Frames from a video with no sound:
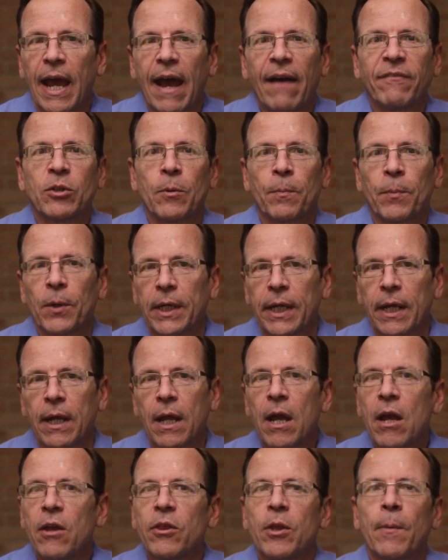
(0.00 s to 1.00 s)
After
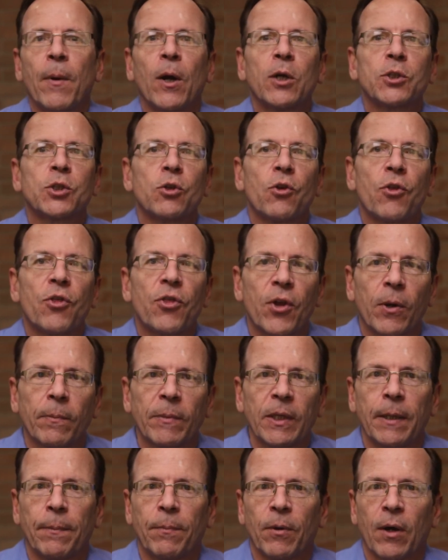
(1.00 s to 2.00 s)
printing, the parts are
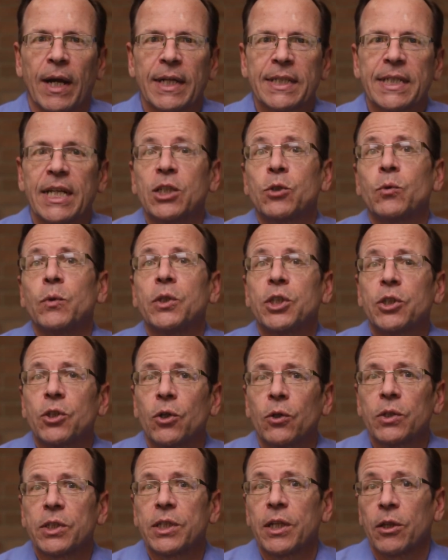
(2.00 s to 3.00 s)
thermally processed, which
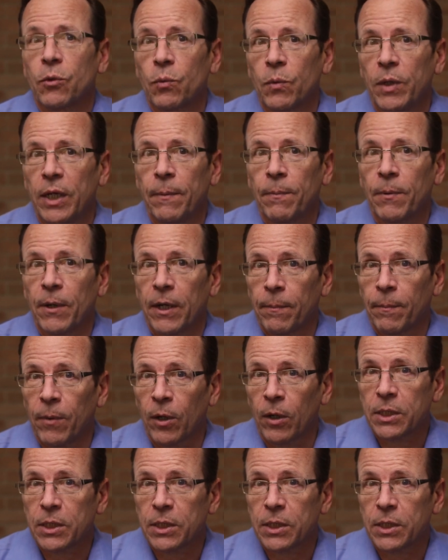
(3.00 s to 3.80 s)
turns the 3D printed